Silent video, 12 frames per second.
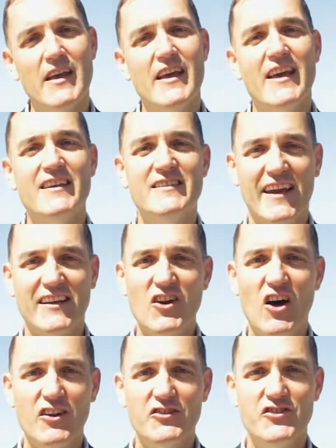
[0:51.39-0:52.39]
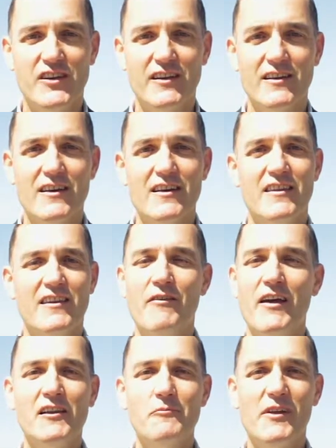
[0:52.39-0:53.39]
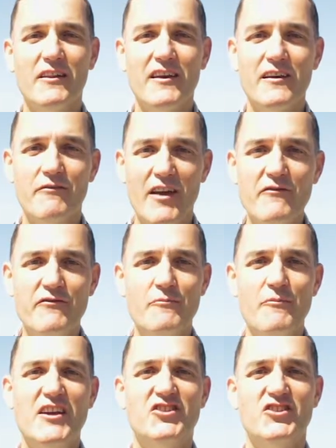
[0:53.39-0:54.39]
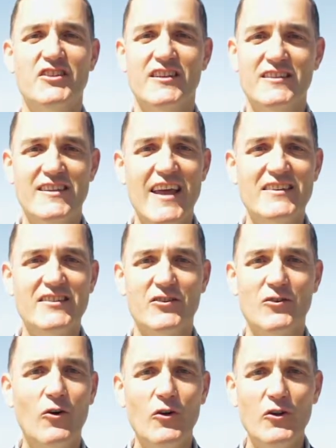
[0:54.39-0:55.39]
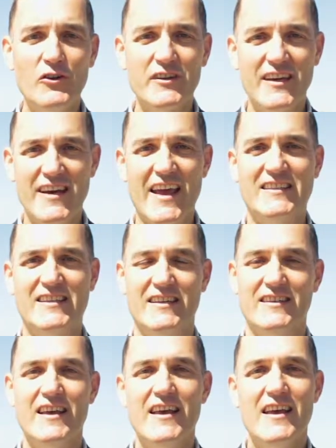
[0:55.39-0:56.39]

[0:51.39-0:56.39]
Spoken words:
In technology, the availability of information and data are all connected,